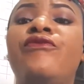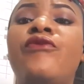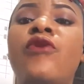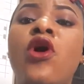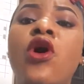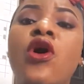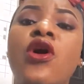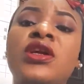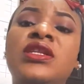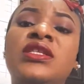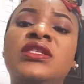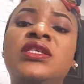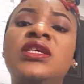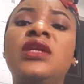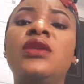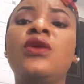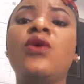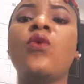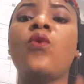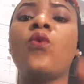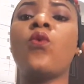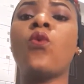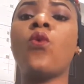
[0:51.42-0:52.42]

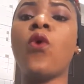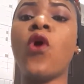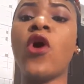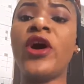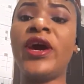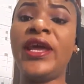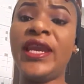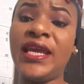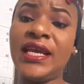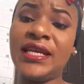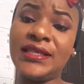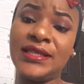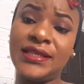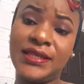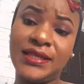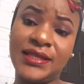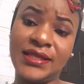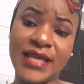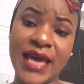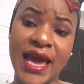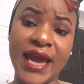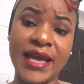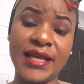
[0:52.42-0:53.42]
14 warning
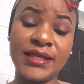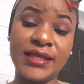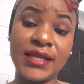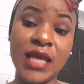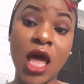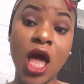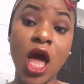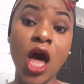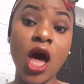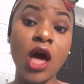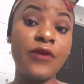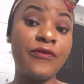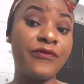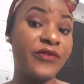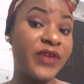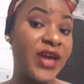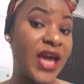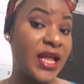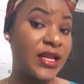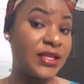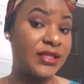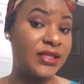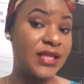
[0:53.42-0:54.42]
signs of
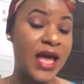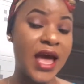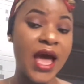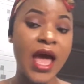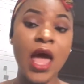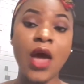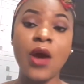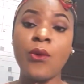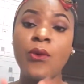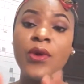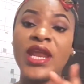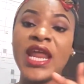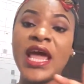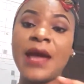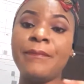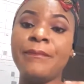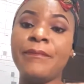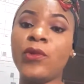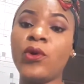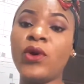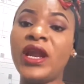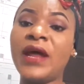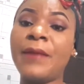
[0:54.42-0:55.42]
cancer.
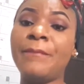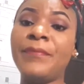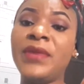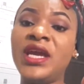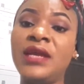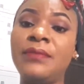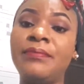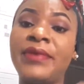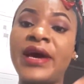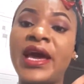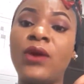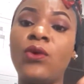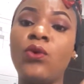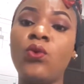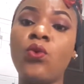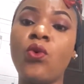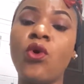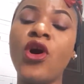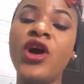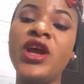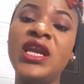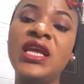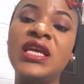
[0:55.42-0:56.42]
What I mean by
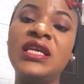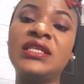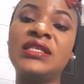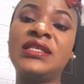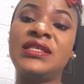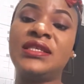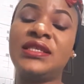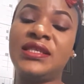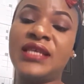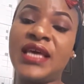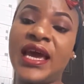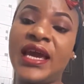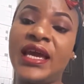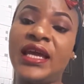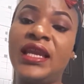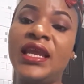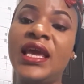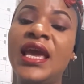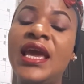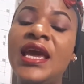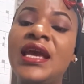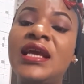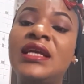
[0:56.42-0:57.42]
warning
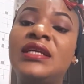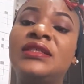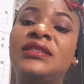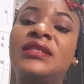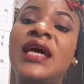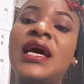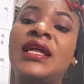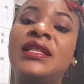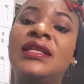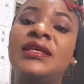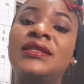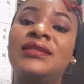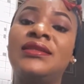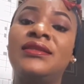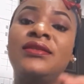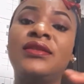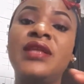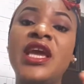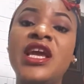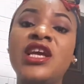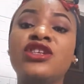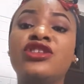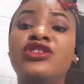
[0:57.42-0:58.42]
sign is that the
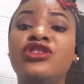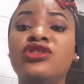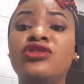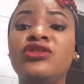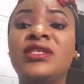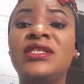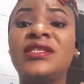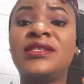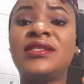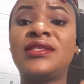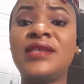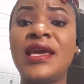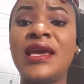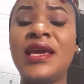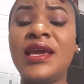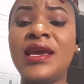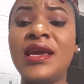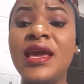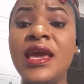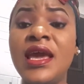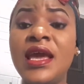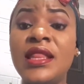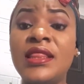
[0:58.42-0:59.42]
things you
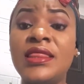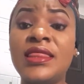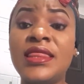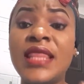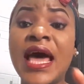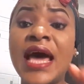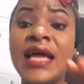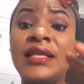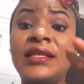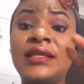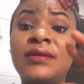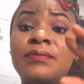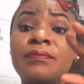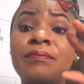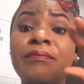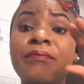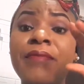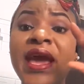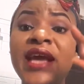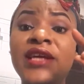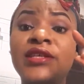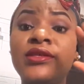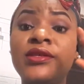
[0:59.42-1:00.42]
see that
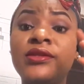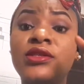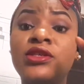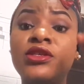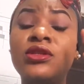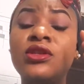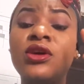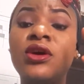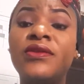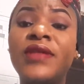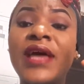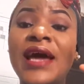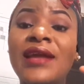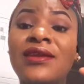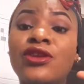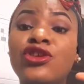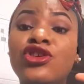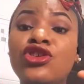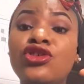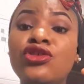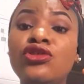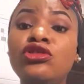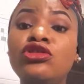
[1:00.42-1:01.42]
makes you to know
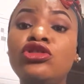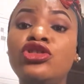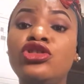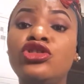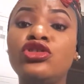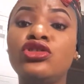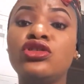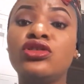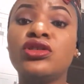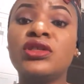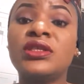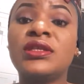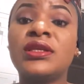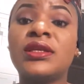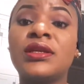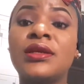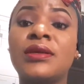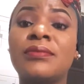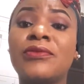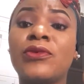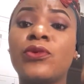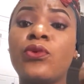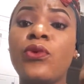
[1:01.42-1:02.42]
that you should
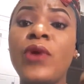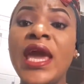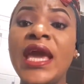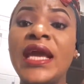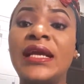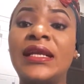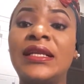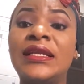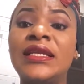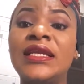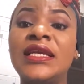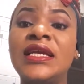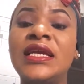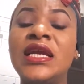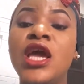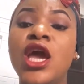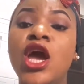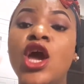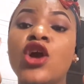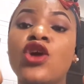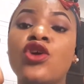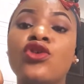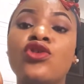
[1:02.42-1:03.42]

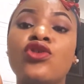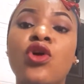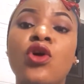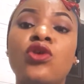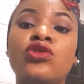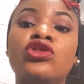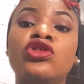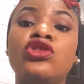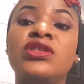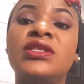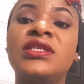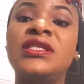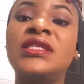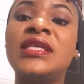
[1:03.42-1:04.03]
quickly go to